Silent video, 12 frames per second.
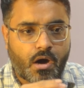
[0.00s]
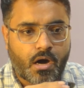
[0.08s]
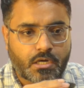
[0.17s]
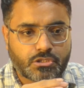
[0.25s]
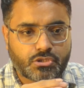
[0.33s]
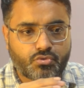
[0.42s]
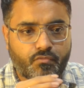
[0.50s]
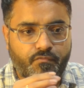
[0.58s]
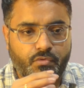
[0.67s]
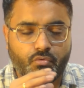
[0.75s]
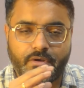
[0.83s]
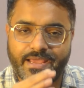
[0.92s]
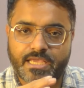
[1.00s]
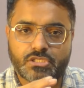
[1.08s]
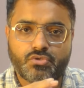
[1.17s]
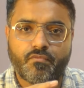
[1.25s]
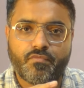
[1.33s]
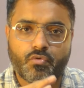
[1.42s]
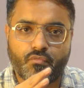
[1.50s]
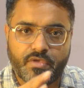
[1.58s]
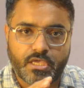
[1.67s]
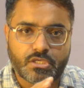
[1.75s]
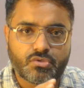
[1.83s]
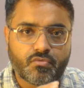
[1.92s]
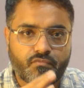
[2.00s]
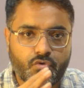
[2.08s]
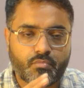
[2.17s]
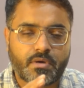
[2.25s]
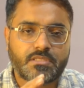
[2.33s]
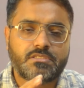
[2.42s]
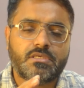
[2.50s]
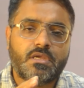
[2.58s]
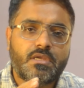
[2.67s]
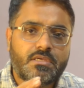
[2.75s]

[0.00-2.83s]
hours to few days to few weeks to few months,